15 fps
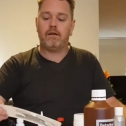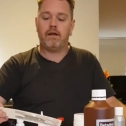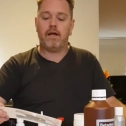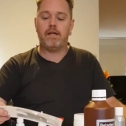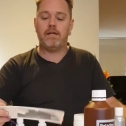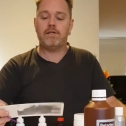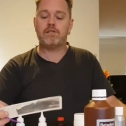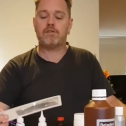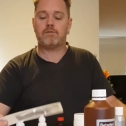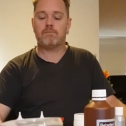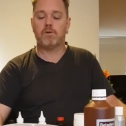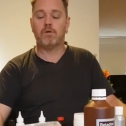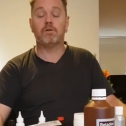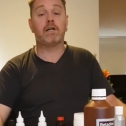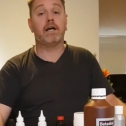Any
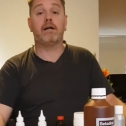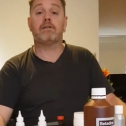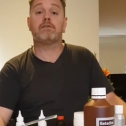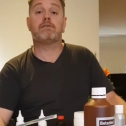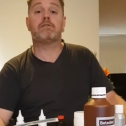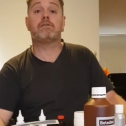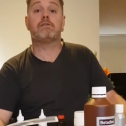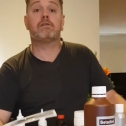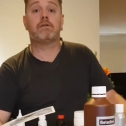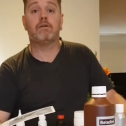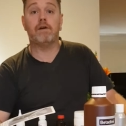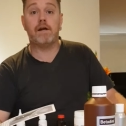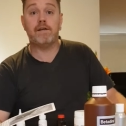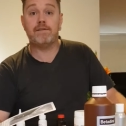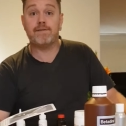small cuts,
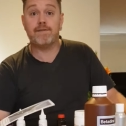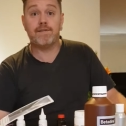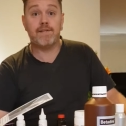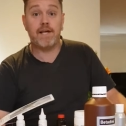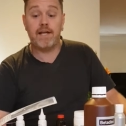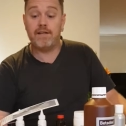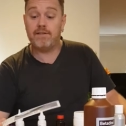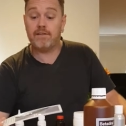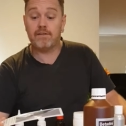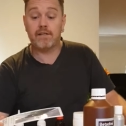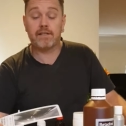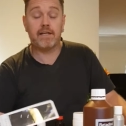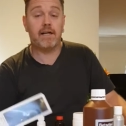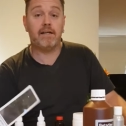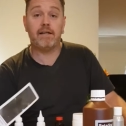grazes, anything
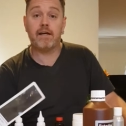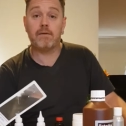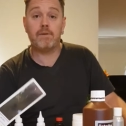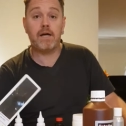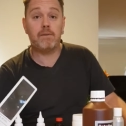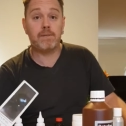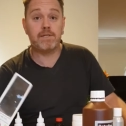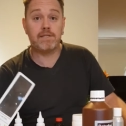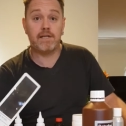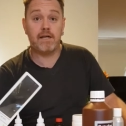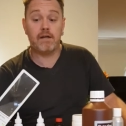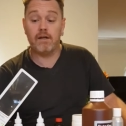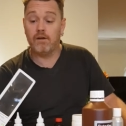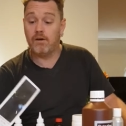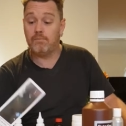like that, you're going to be able to see
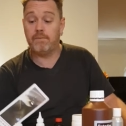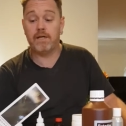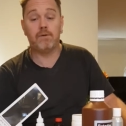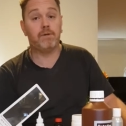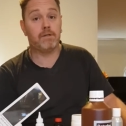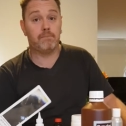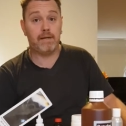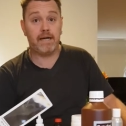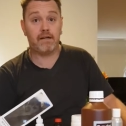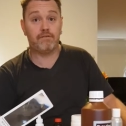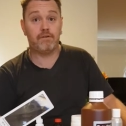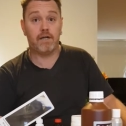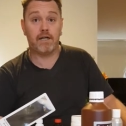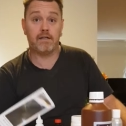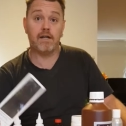a lot better with a
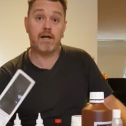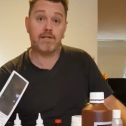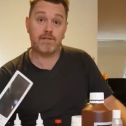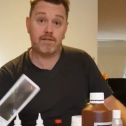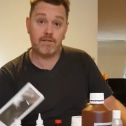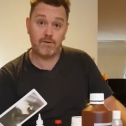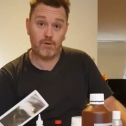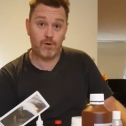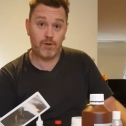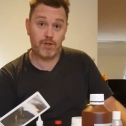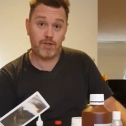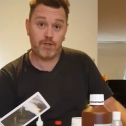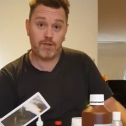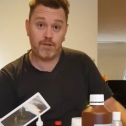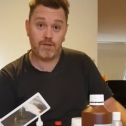magnifying glass and a
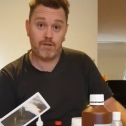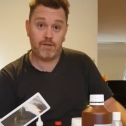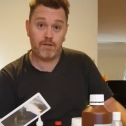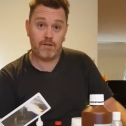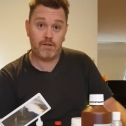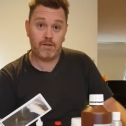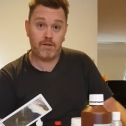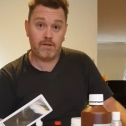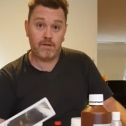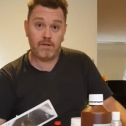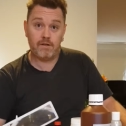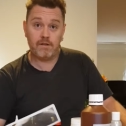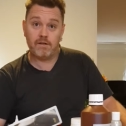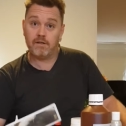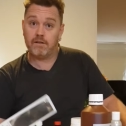torch
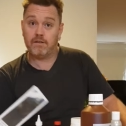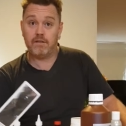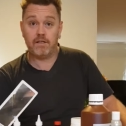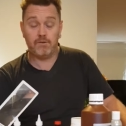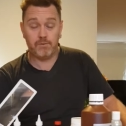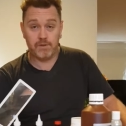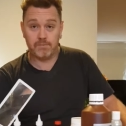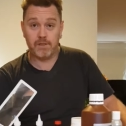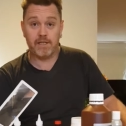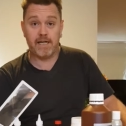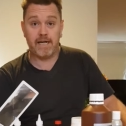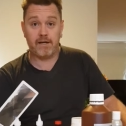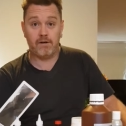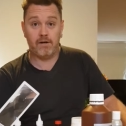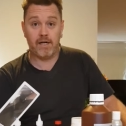than you will by
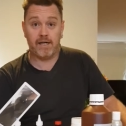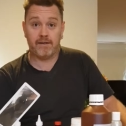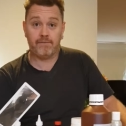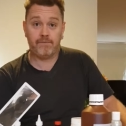naked eye.